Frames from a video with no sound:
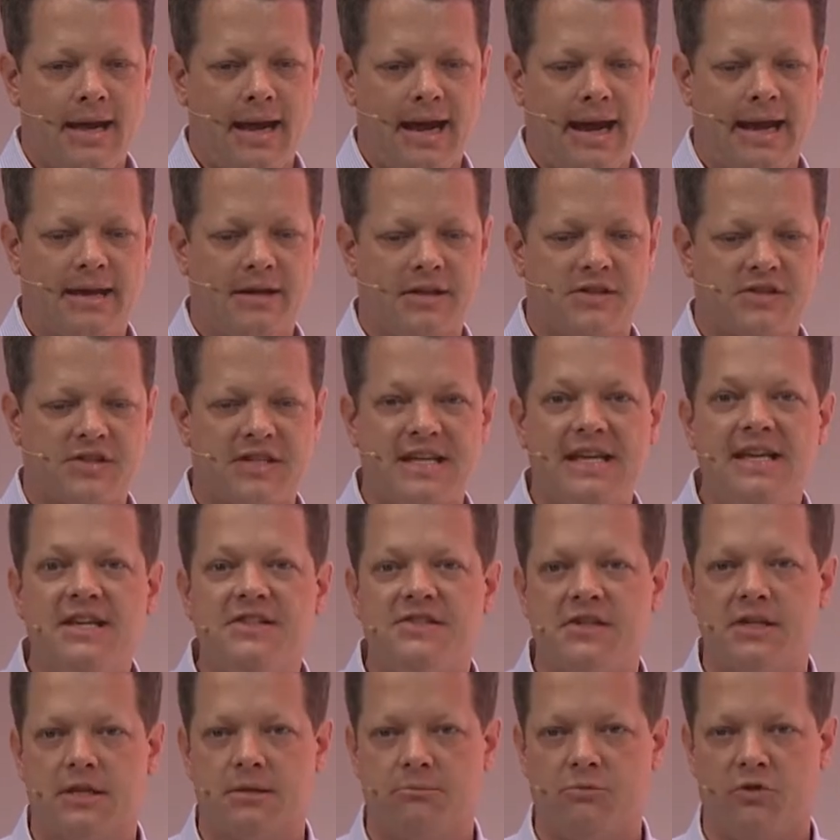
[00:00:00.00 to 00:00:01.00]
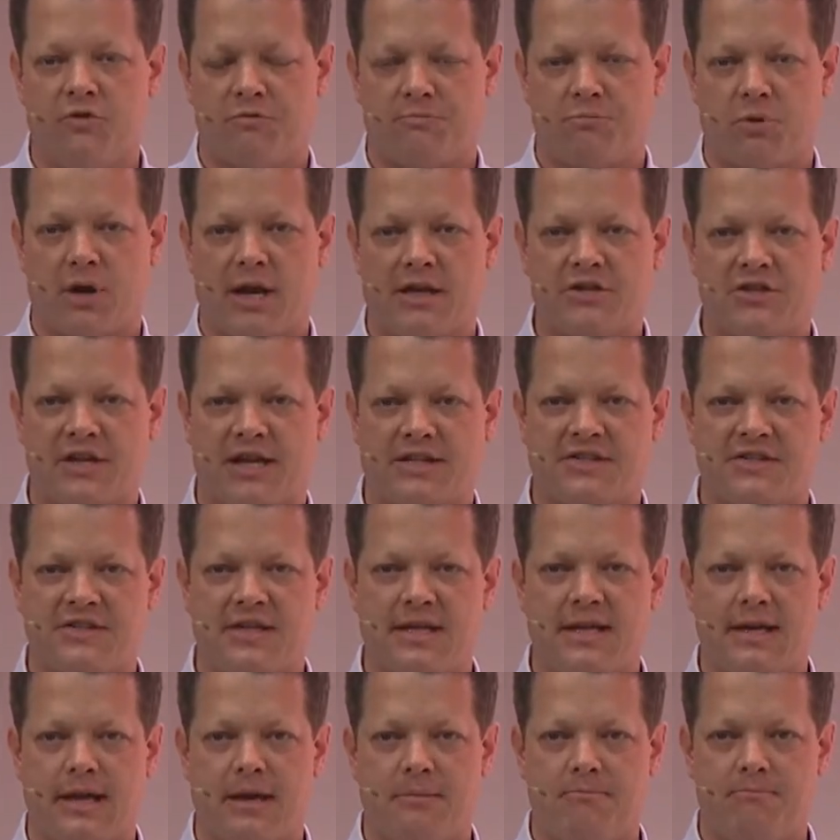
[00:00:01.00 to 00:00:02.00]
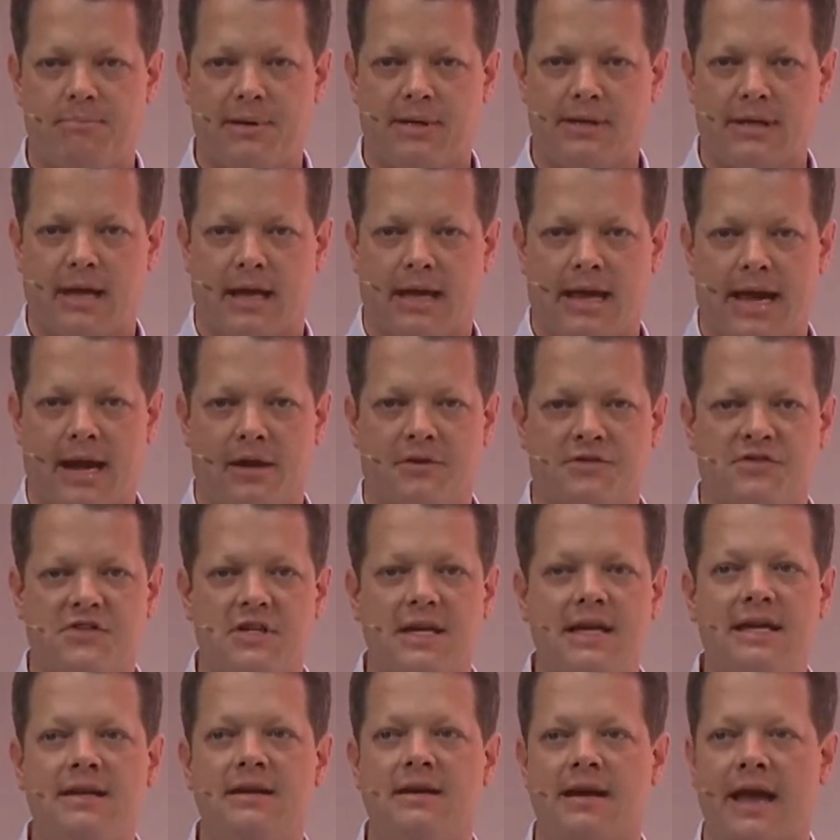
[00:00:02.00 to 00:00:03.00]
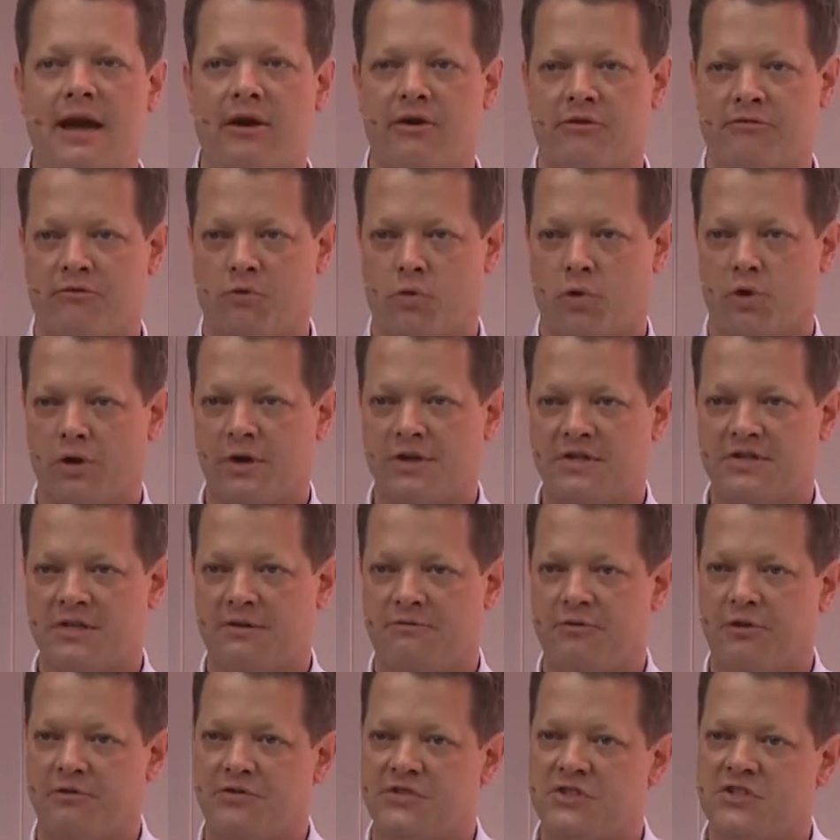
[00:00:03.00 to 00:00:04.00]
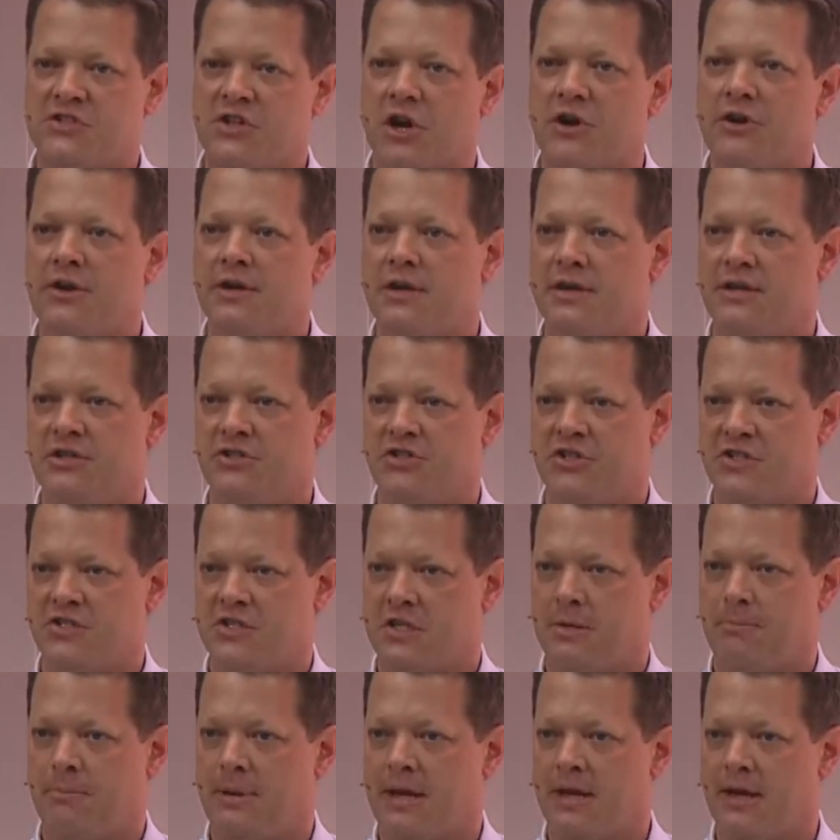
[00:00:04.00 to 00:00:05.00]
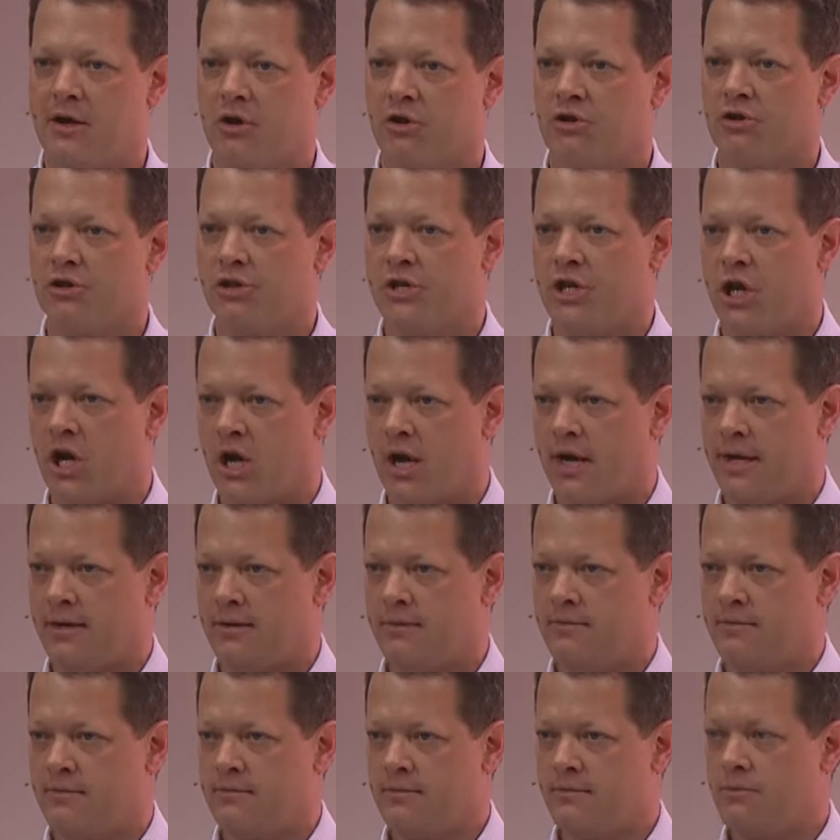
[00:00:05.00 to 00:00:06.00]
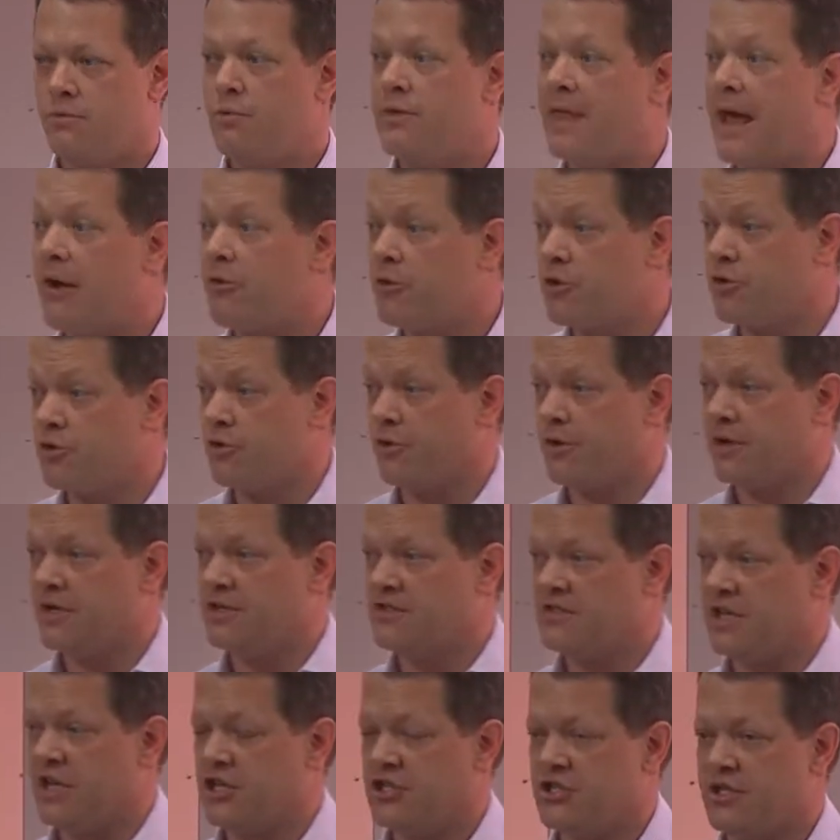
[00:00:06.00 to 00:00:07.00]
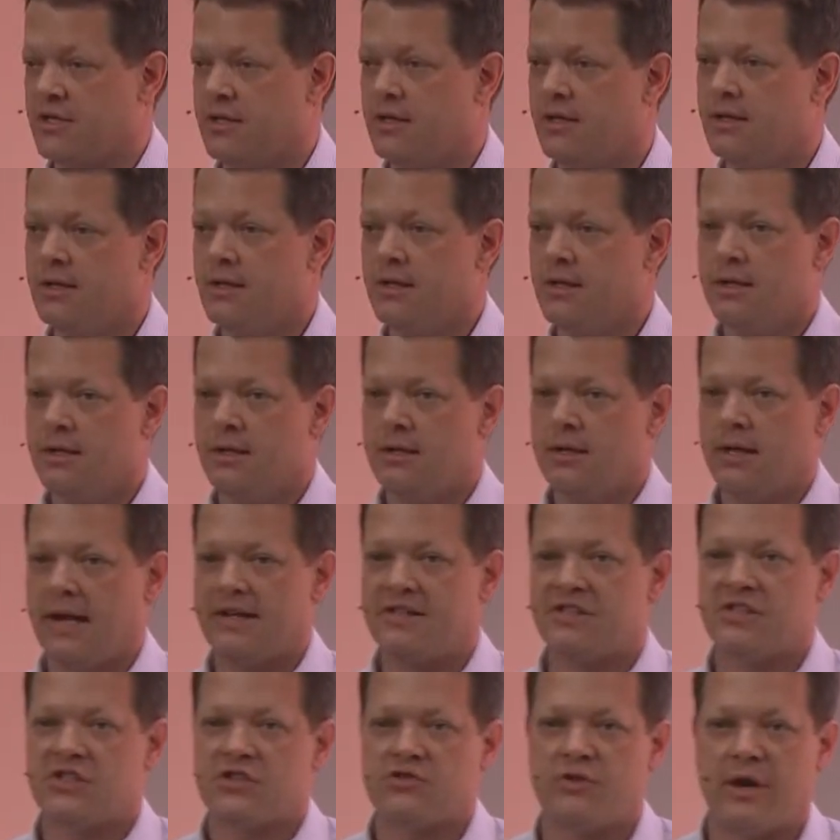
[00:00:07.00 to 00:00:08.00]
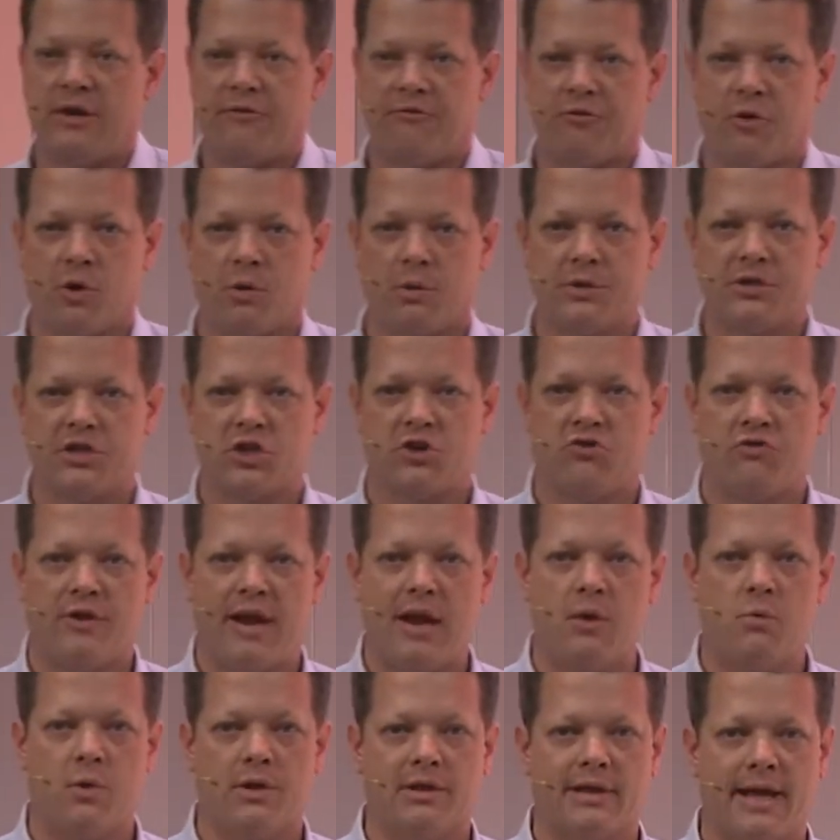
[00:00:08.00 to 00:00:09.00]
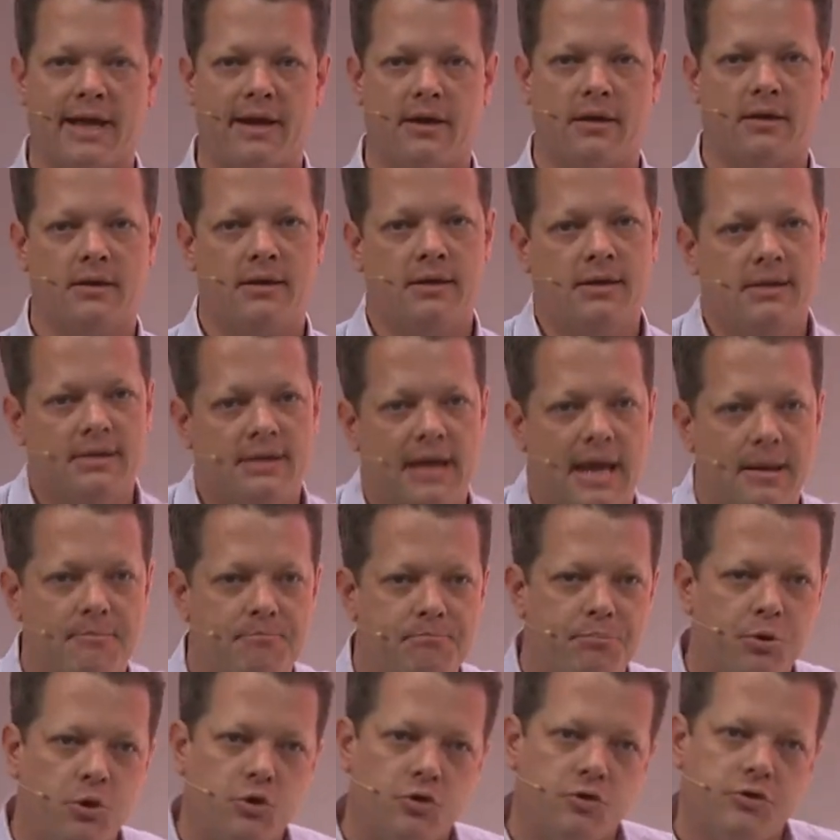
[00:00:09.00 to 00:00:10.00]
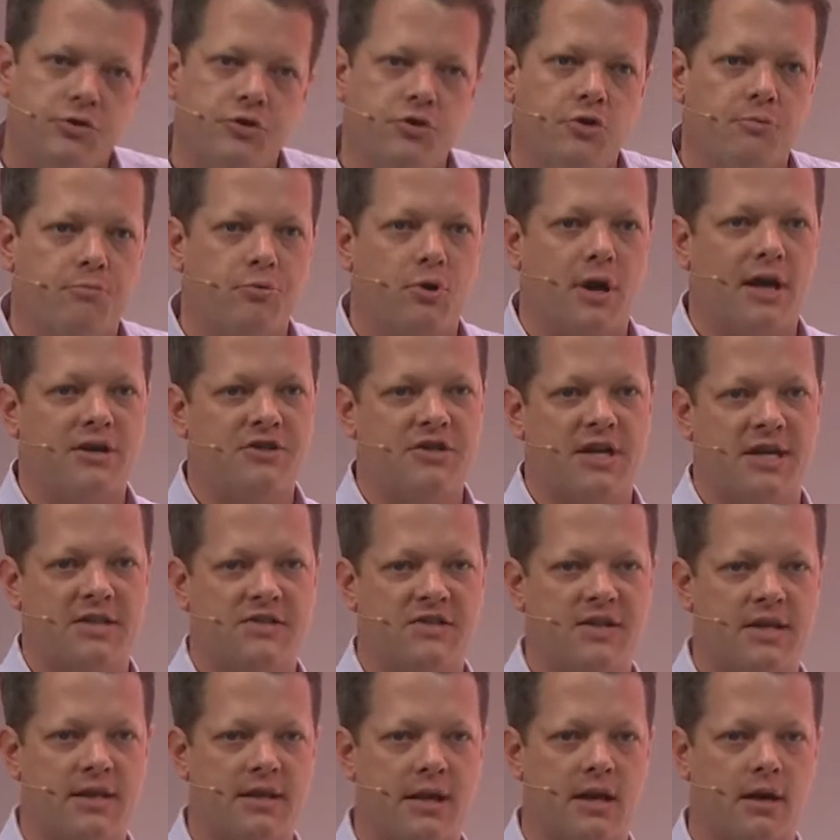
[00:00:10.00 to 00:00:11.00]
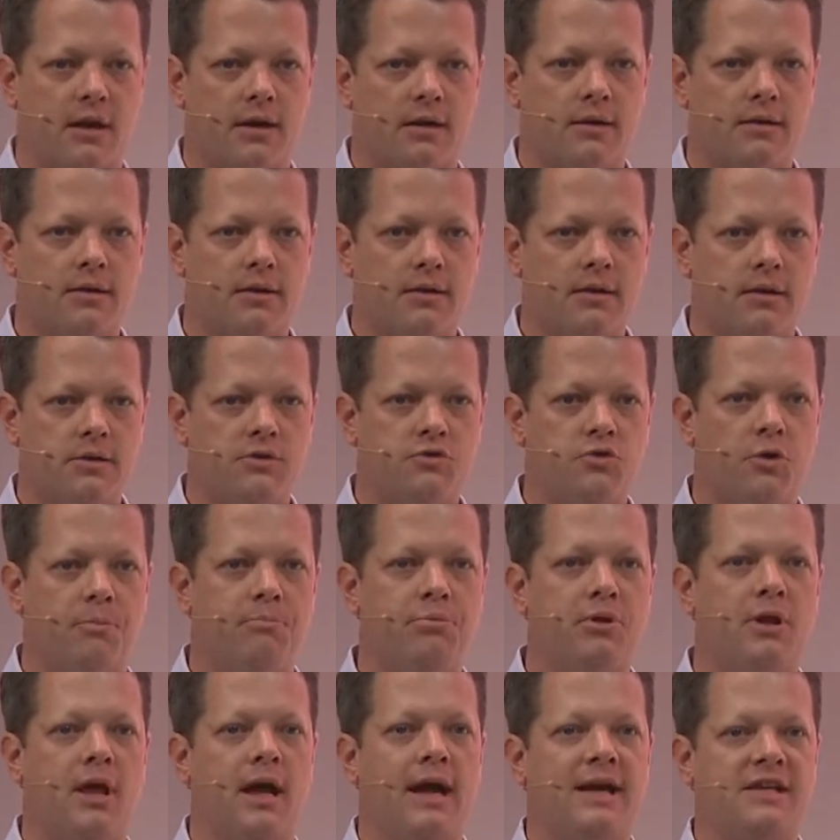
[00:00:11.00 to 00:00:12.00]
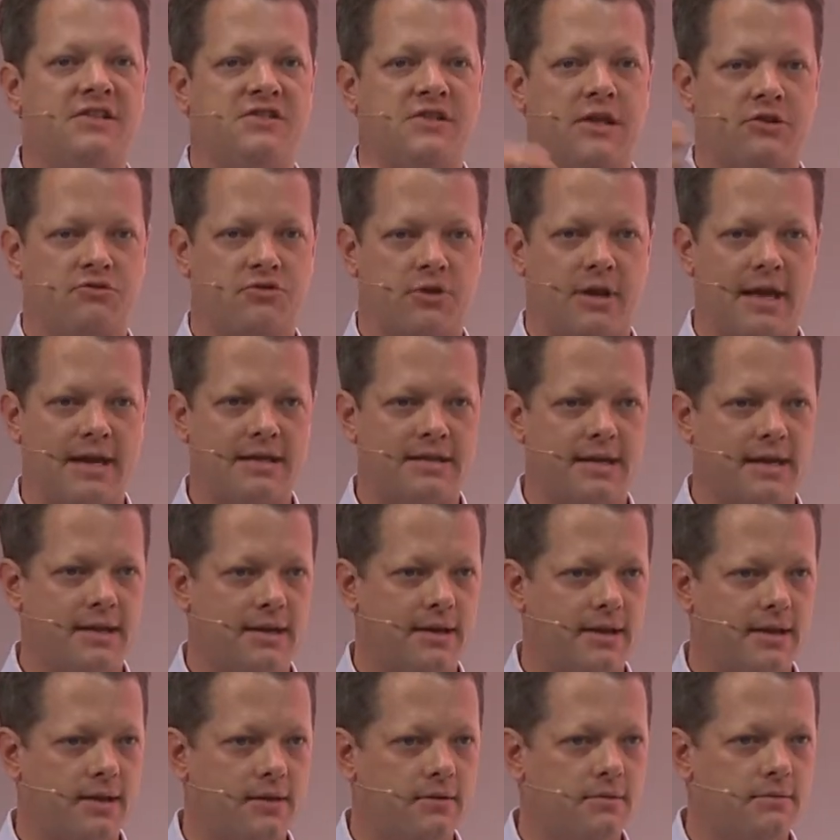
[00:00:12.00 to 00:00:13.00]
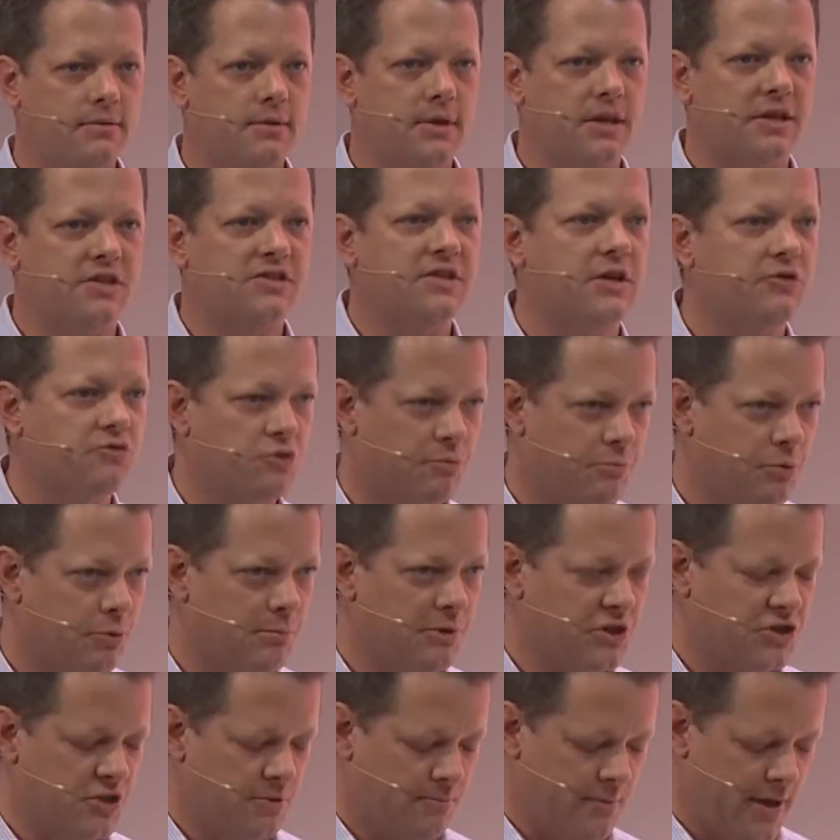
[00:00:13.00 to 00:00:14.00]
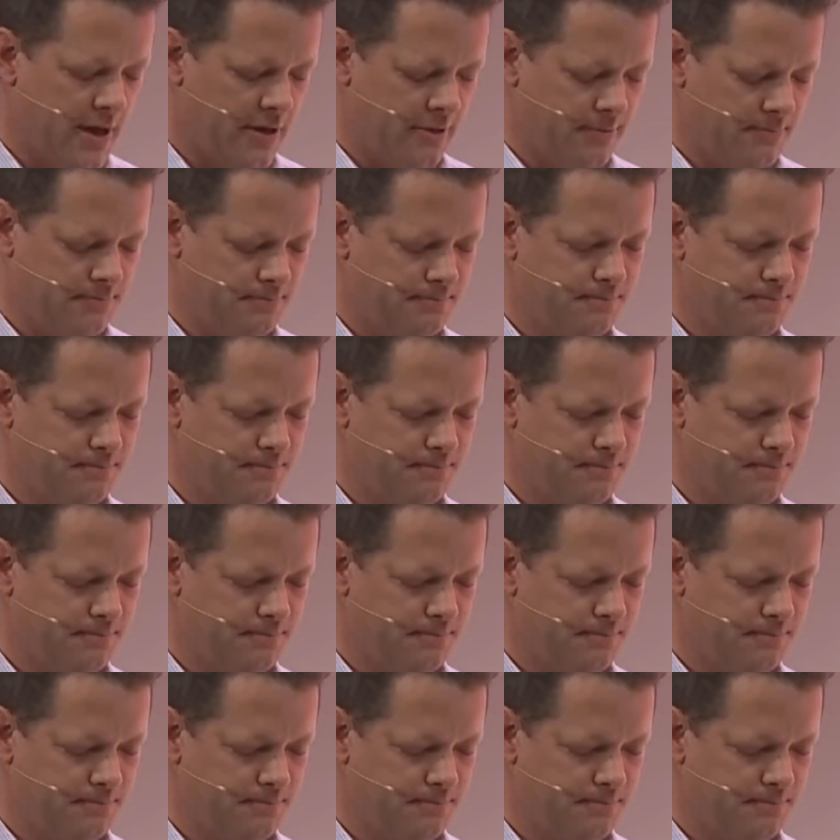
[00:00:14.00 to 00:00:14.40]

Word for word: And it's easy to move projects and billing accounts in and out of orgs. If you've started in GCP early on without an organization, it's straightforward to create one later and pull your projects in there to apply central identity and a central permission model.